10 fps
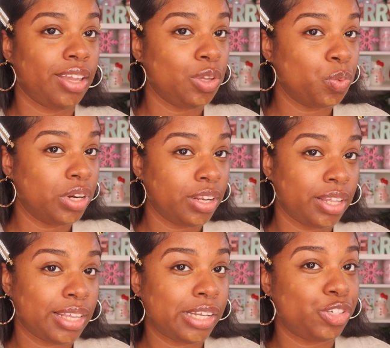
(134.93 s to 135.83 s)
And you want to
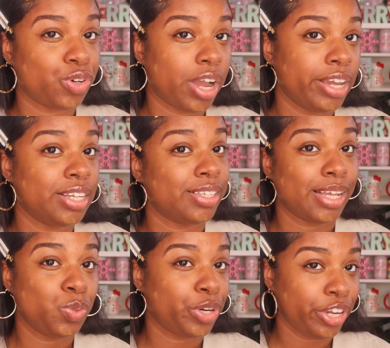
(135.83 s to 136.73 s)
let that dry because
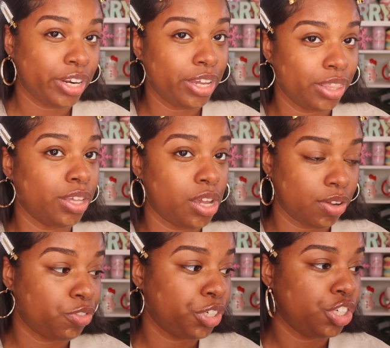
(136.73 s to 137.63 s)
that's where you're going to get the
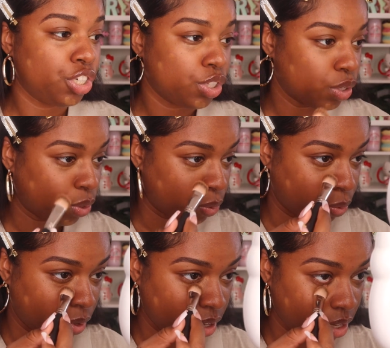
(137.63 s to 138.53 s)
coverage.
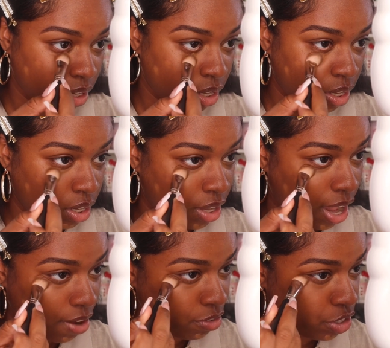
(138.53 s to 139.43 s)
So
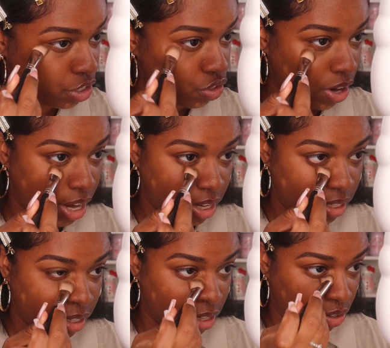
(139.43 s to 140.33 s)
after it
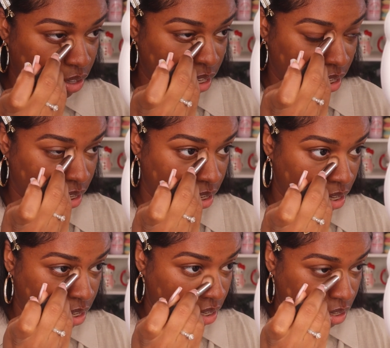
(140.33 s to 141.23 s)
dries, then you can
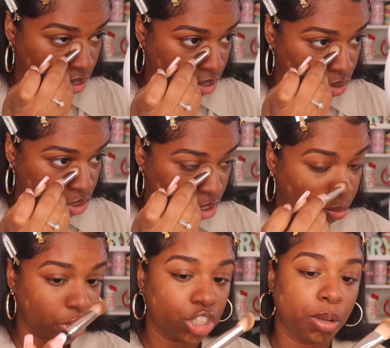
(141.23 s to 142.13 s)
use your
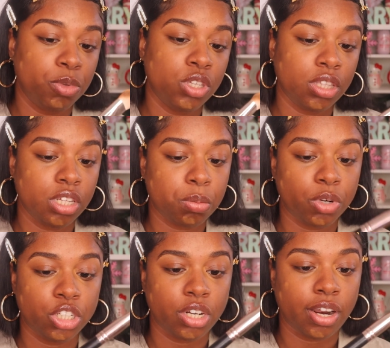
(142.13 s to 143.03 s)
brush. I'm using this
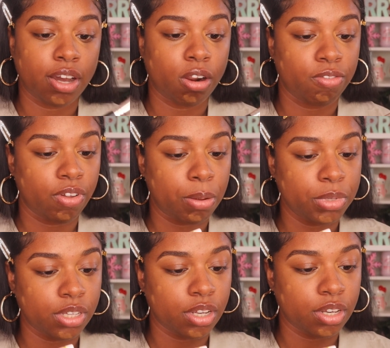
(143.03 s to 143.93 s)
brush that I got off of
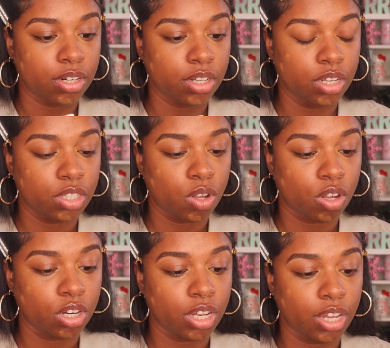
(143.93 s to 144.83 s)
Amazon. It's
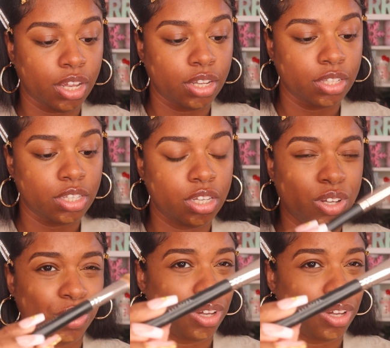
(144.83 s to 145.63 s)
called a Teal